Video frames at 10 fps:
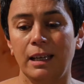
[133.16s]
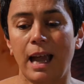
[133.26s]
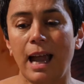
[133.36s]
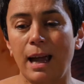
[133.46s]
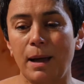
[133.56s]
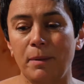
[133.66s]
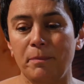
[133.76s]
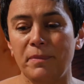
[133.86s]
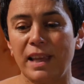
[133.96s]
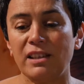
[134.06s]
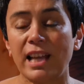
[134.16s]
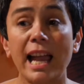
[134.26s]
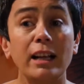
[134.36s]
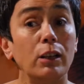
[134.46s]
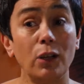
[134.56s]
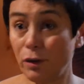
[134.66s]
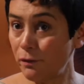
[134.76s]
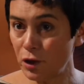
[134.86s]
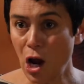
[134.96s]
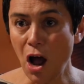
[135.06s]
They take a lot of
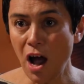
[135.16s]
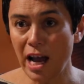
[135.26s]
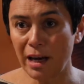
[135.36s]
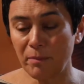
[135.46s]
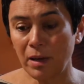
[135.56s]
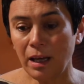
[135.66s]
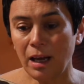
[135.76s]
time.